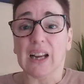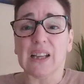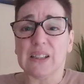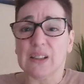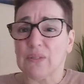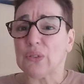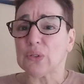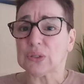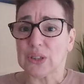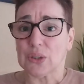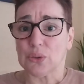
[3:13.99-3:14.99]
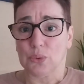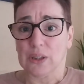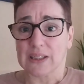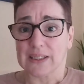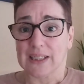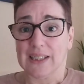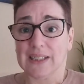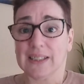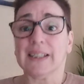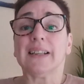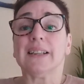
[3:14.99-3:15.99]
And I've also worked at
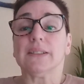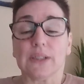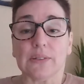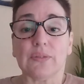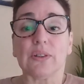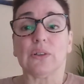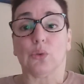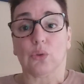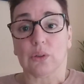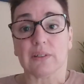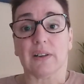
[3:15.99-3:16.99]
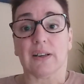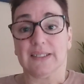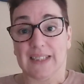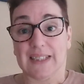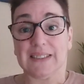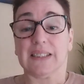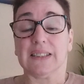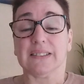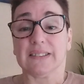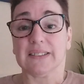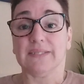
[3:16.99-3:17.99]
different
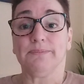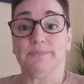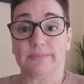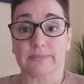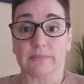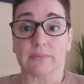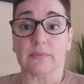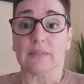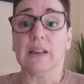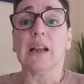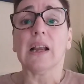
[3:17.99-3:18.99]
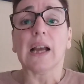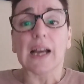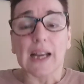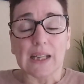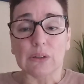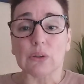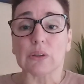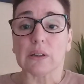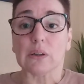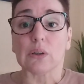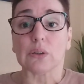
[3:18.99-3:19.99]
organisations. And look,
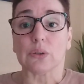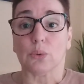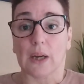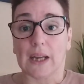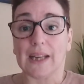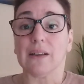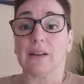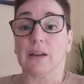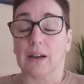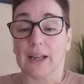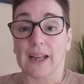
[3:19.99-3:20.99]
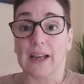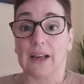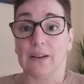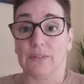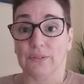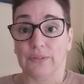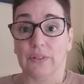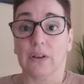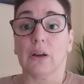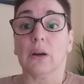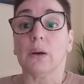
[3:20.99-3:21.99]
along the way, I have
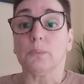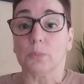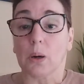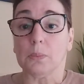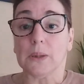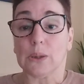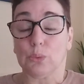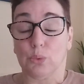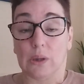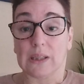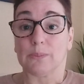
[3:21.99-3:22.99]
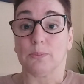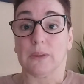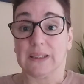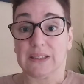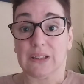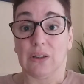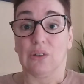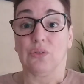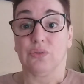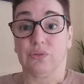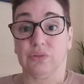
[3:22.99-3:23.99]
probably worked
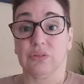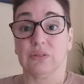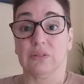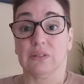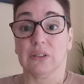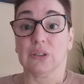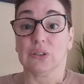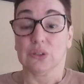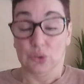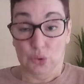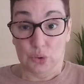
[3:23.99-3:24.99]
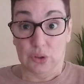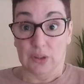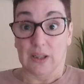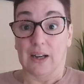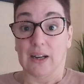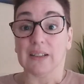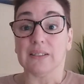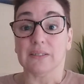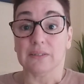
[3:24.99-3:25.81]
myself too hard